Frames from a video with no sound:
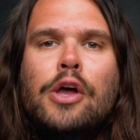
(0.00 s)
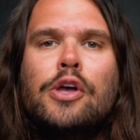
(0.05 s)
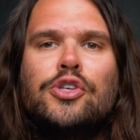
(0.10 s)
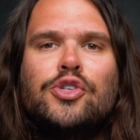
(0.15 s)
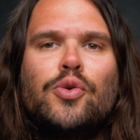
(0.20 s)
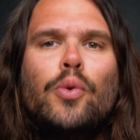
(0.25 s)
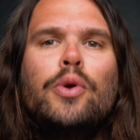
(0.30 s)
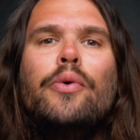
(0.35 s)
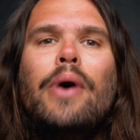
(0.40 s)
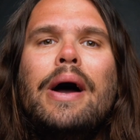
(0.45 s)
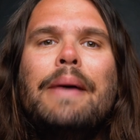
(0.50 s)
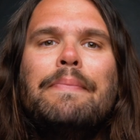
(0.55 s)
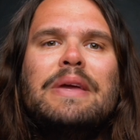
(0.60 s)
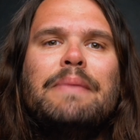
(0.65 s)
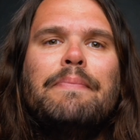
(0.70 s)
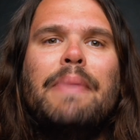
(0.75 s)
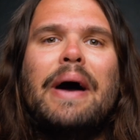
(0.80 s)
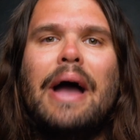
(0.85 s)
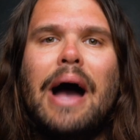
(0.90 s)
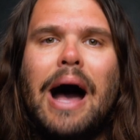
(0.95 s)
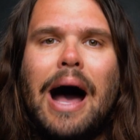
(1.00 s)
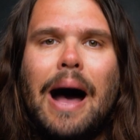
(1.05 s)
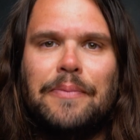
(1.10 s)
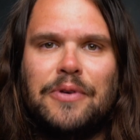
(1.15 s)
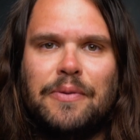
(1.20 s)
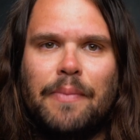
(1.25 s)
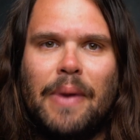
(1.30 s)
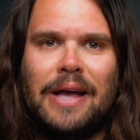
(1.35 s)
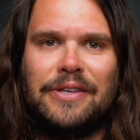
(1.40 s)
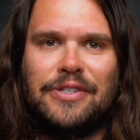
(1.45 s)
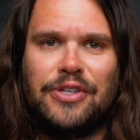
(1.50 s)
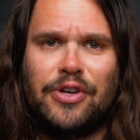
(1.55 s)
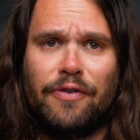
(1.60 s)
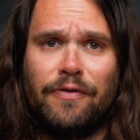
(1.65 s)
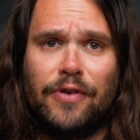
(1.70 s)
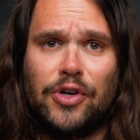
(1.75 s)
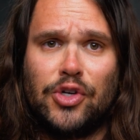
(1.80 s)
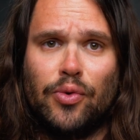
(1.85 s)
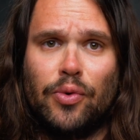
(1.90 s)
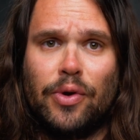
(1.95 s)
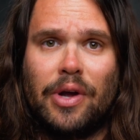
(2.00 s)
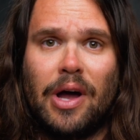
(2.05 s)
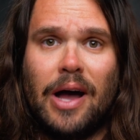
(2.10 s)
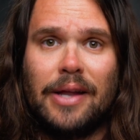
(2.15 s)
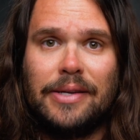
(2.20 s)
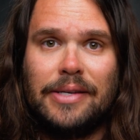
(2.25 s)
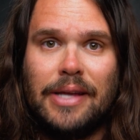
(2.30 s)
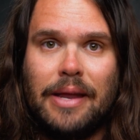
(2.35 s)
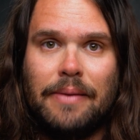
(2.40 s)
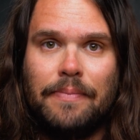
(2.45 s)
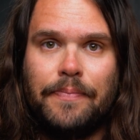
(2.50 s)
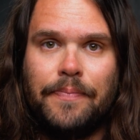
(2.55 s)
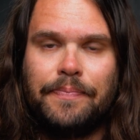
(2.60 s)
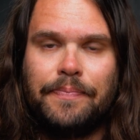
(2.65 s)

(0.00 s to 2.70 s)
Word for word: So what do I mean by optimizing your visual content?